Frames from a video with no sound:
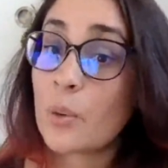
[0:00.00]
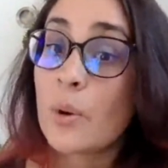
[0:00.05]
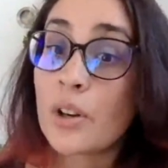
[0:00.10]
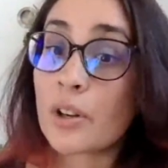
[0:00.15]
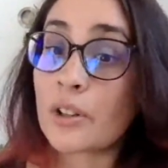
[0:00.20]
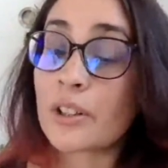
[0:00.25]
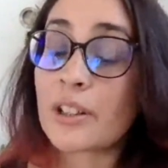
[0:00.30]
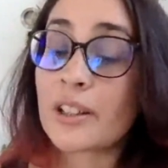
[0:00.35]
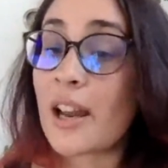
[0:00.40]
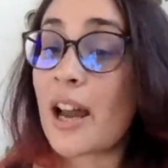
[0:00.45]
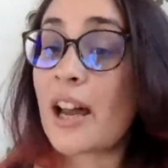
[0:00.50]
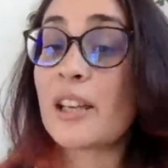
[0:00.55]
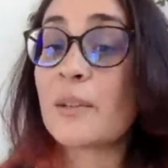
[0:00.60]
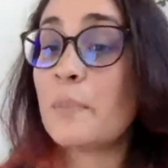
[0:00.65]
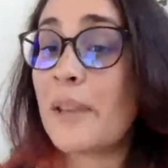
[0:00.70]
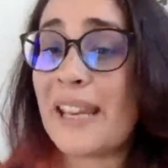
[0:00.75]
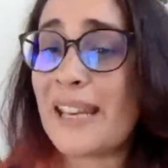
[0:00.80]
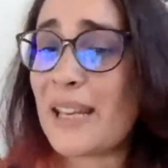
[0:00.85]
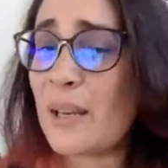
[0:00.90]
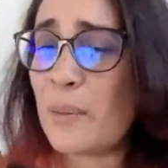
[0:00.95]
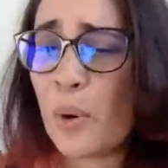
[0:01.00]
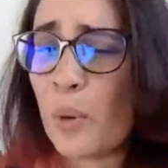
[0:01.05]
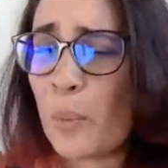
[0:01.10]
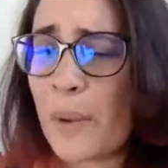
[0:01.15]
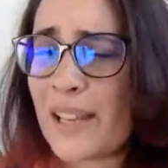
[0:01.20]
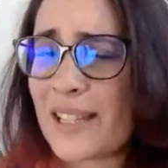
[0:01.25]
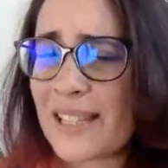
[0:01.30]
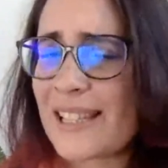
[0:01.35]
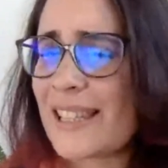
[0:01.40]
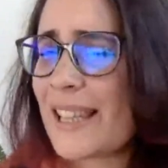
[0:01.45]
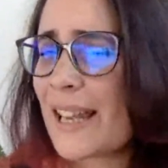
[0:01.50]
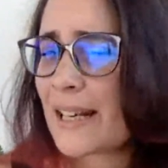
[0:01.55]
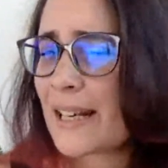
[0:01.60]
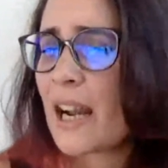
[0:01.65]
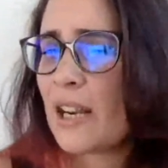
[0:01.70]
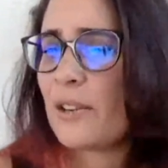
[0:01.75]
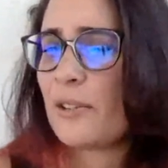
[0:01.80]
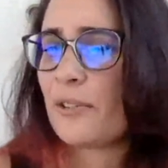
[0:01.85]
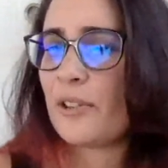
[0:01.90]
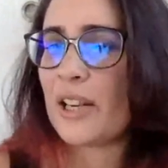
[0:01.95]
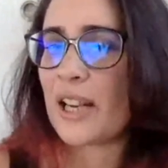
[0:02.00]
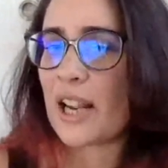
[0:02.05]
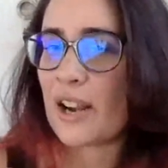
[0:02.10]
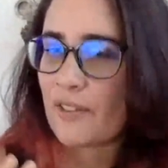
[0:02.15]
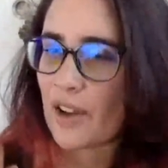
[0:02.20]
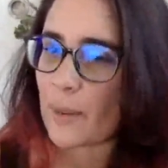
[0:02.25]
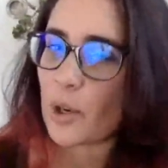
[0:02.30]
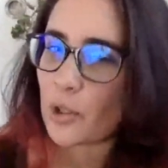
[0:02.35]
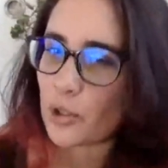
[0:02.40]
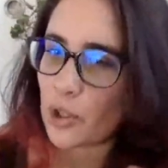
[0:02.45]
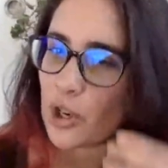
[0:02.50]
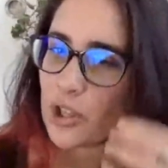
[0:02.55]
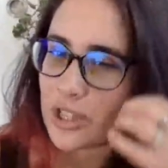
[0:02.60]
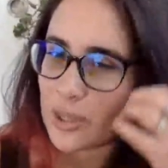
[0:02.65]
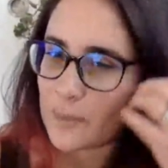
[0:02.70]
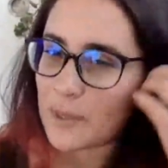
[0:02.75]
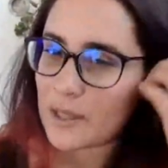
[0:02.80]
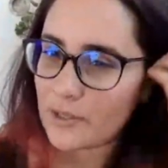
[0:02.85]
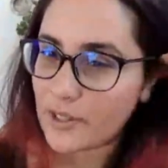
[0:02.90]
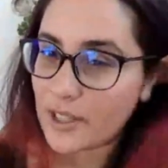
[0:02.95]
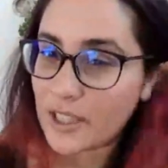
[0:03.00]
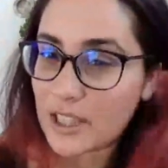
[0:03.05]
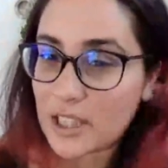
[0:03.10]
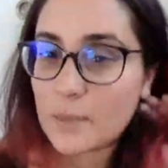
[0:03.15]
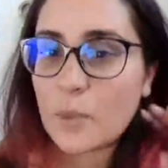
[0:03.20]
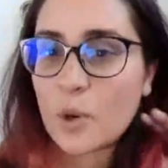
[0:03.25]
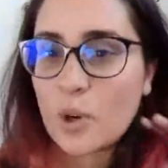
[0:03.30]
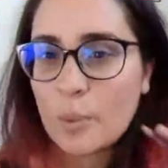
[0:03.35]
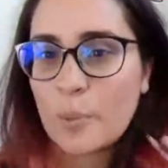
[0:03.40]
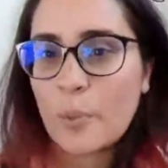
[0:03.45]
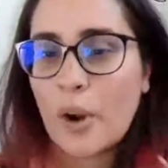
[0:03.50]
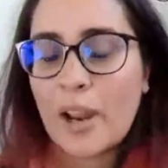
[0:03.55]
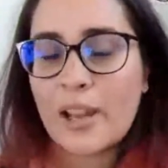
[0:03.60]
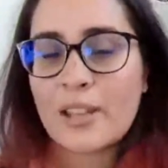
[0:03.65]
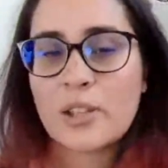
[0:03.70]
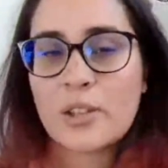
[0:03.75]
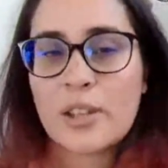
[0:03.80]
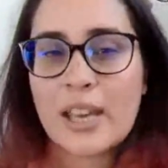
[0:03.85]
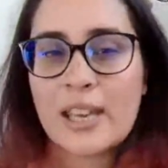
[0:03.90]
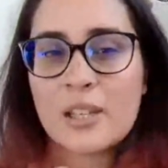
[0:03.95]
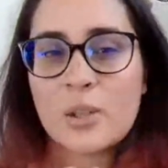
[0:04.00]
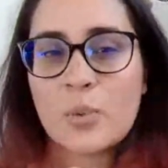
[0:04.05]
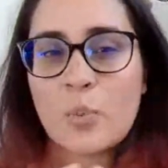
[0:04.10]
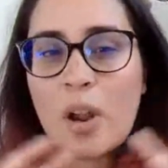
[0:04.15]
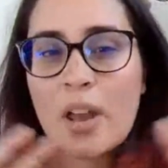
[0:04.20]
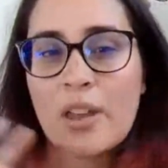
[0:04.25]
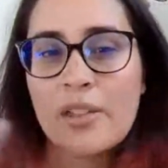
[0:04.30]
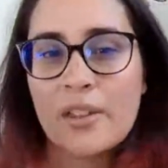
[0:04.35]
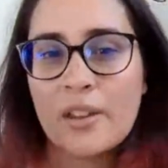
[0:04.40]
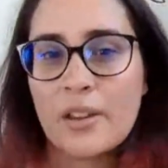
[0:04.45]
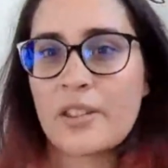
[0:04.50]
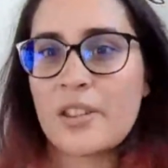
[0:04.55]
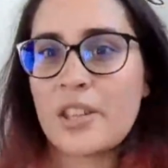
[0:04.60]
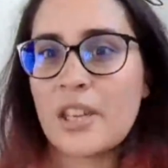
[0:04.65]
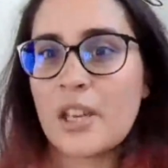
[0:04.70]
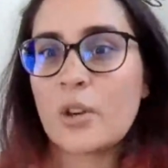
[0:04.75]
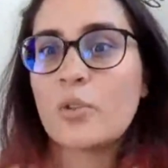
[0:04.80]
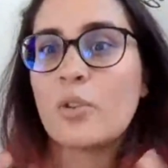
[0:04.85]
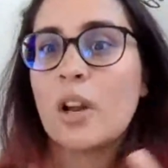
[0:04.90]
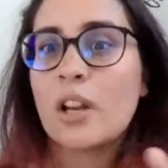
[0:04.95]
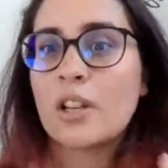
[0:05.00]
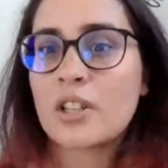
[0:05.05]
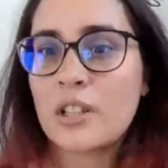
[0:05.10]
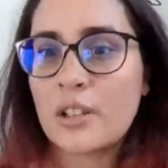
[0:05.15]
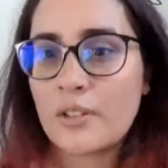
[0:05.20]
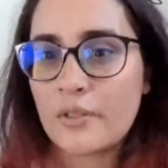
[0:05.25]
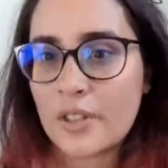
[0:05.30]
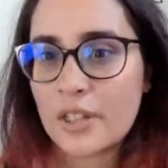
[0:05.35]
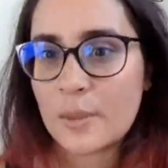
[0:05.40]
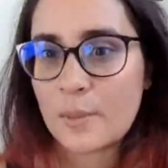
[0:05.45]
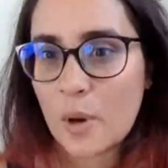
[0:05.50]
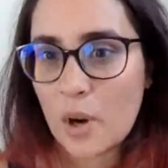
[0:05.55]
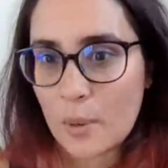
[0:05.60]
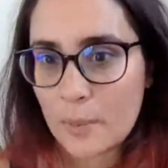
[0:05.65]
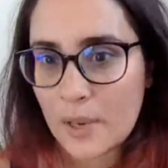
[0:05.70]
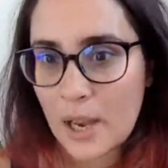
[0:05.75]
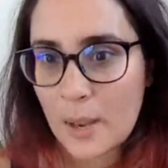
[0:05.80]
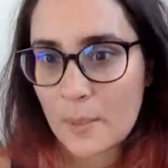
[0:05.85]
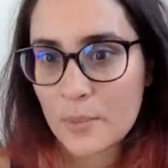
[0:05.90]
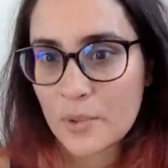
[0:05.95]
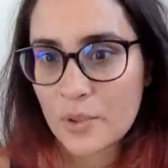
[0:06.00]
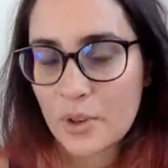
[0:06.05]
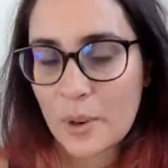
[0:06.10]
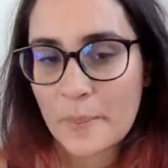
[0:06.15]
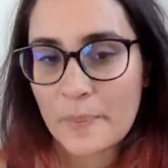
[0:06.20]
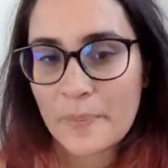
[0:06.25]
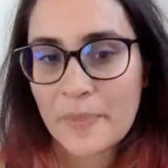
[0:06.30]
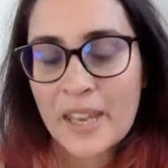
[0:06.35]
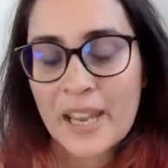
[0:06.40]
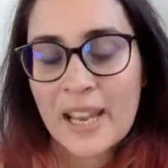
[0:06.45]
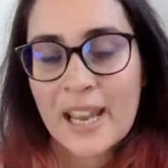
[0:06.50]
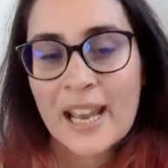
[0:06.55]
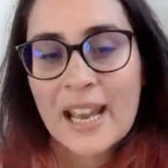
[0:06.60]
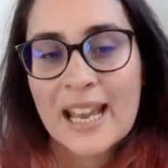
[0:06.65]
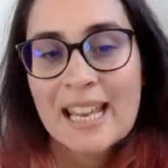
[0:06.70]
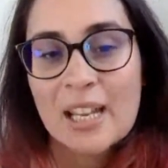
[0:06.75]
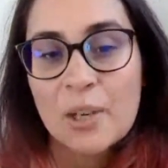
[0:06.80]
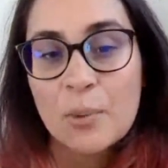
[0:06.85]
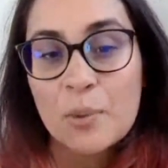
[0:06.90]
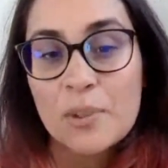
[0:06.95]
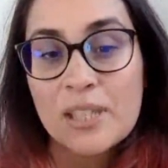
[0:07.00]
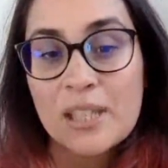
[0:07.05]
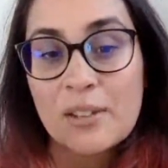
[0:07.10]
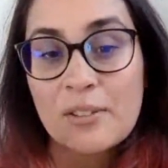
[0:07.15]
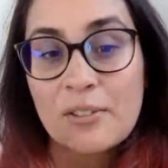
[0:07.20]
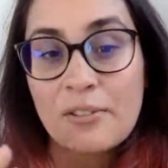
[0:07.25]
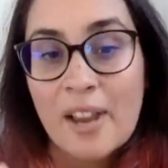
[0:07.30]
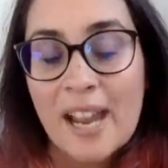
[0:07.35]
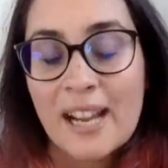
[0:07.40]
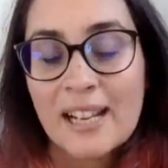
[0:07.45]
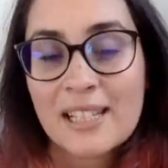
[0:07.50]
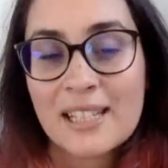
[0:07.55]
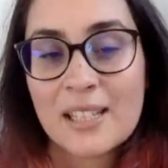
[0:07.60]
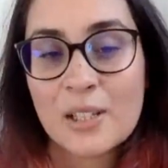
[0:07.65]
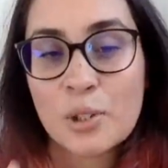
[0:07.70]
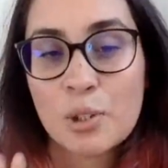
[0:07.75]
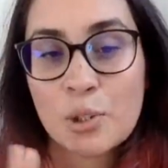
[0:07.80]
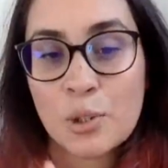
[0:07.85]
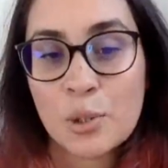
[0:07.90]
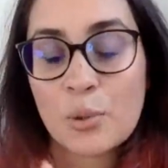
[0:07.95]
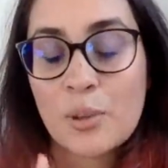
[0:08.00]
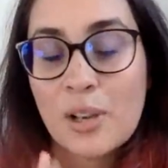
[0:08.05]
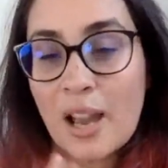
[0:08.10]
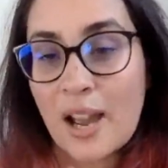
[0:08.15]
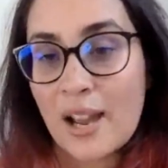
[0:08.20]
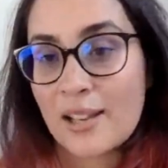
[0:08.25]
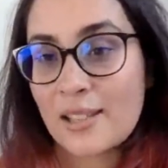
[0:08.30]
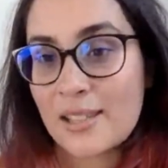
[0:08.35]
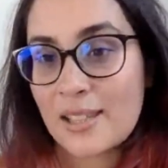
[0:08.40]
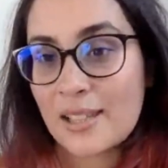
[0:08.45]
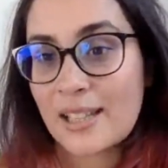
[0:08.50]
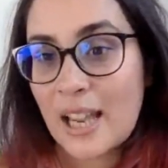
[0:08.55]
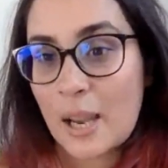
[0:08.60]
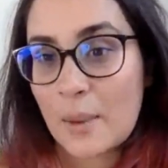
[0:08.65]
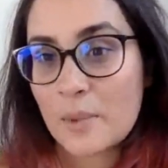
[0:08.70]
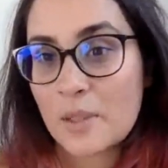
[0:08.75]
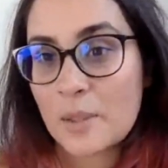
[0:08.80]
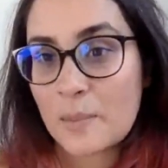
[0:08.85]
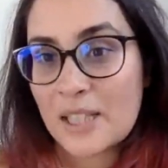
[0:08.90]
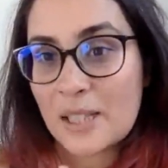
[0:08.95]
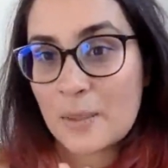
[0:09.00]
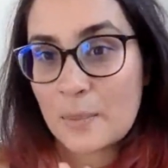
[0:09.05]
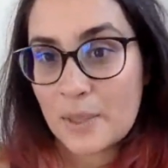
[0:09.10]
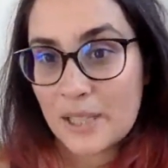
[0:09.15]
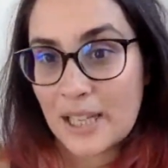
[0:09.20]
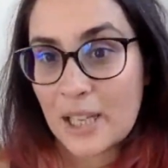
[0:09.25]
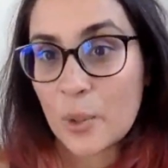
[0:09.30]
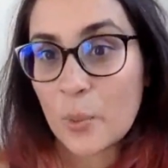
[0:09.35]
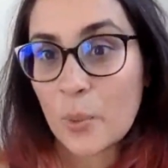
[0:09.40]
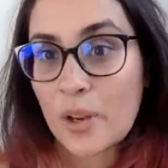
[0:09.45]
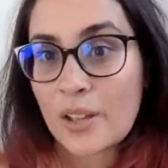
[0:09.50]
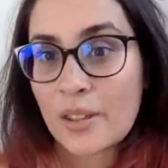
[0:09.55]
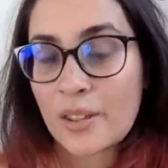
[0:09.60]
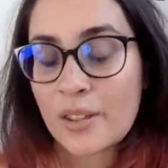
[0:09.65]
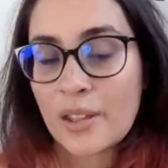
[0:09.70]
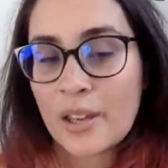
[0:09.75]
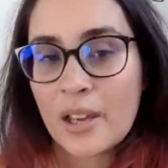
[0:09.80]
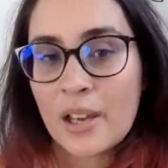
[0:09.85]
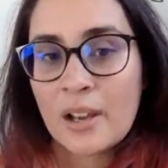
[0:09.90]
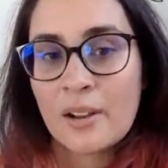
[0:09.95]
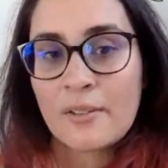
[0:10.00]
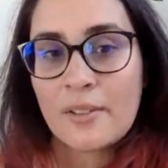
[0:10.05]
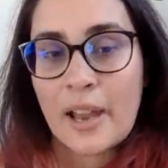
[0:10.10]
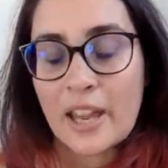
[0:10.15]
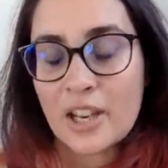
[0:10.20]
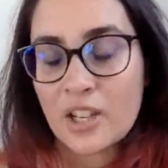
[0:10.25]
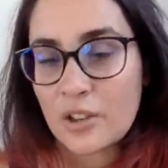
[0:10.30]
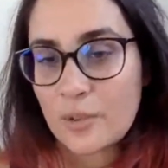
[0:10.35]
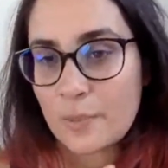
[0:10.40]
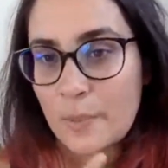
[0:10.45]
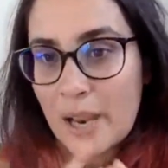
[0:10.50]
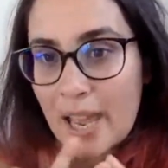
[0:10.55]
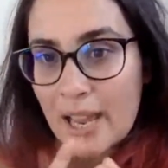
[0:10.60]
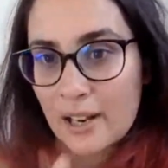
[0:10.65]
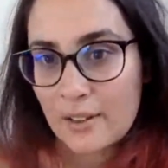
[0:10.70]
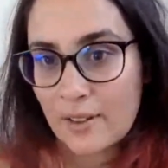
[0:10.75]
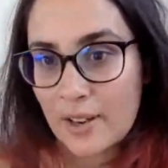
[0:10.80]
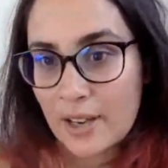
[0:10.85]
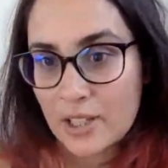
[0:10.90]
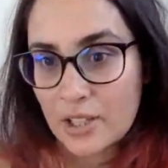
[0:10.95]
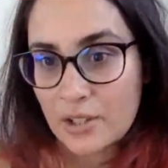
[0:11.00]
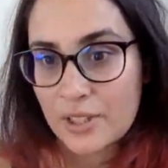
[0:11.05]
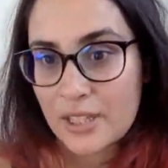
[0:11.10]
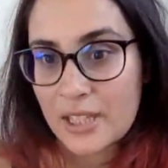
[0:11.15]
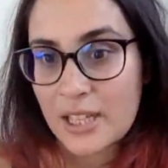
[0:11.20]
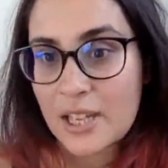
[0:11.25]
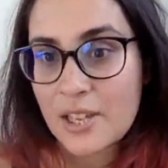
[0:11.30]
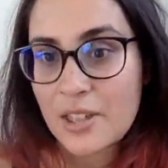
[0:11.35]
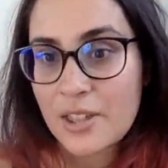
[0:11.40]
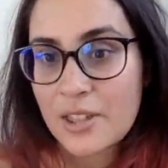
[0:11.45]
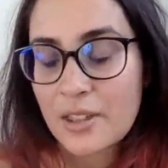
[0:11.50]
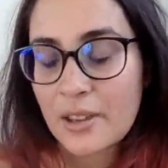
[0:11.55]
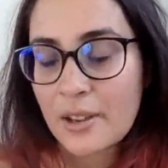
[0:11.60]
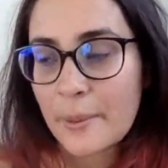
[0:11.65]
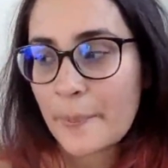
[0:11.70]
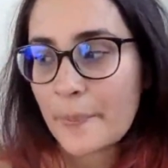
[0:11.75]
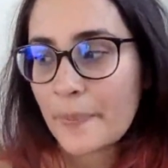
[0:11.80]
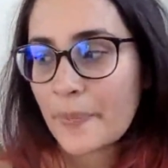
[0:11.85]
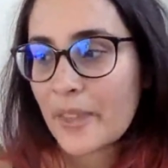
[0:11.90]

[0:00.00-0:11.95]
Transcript: you are not going to hunt me anymore, basically that kind of feeling of I'm not going to be a victim or a prey. So that is where the, the aggression of this poem comes from. It was in fact two lines that came to me to begin with, Flash of Black, Flash of Teeth,